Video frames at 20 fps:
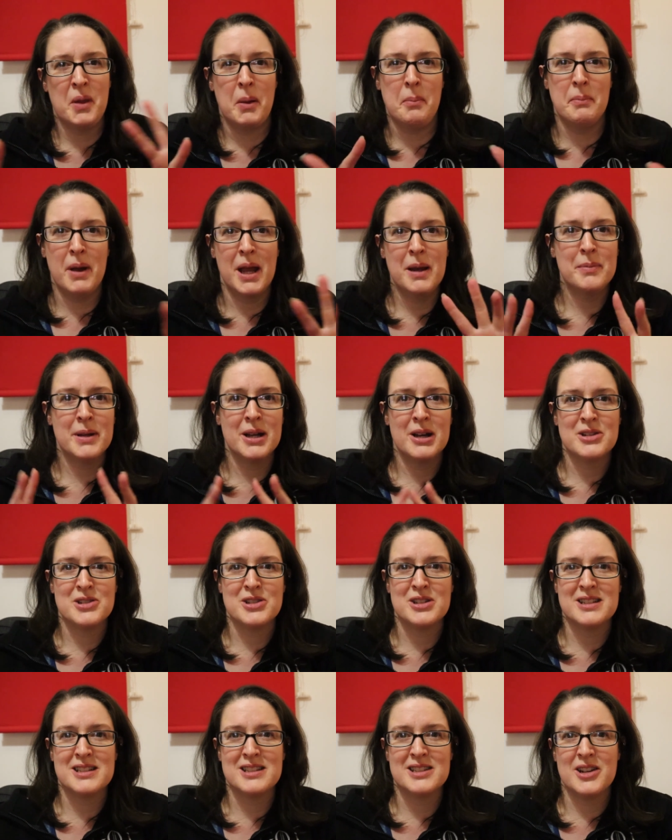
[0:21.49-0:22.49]
maybe I
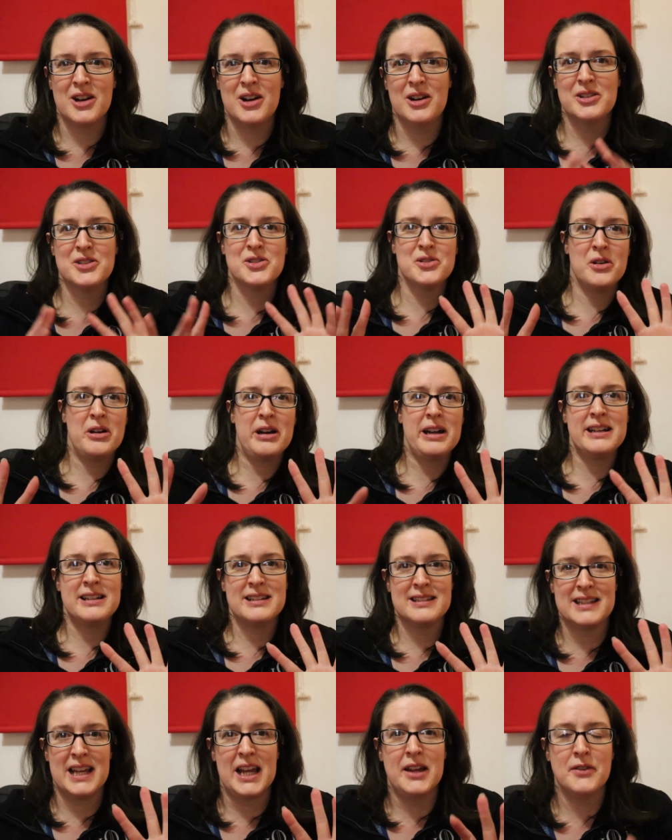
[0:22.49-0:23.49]
should start trying
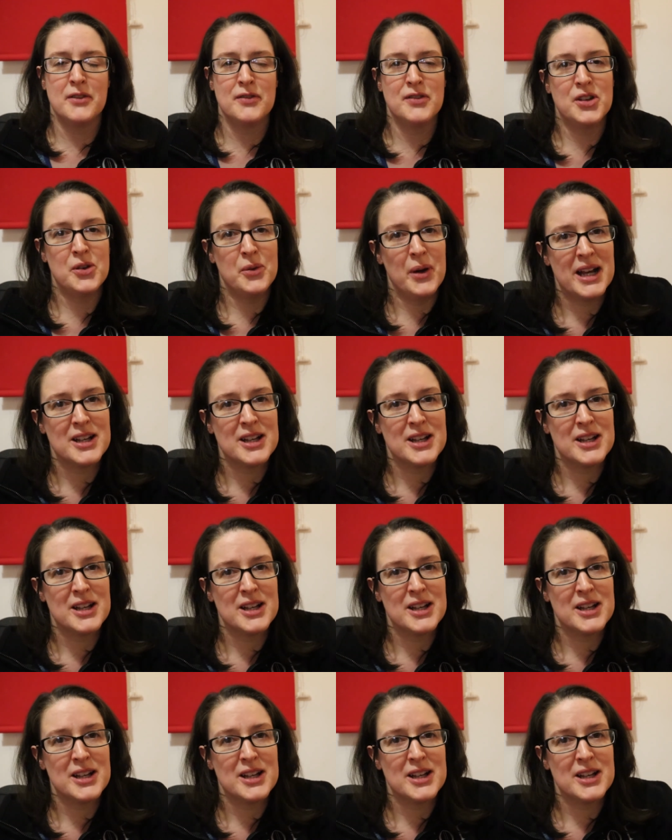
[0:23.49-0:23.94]
to save a few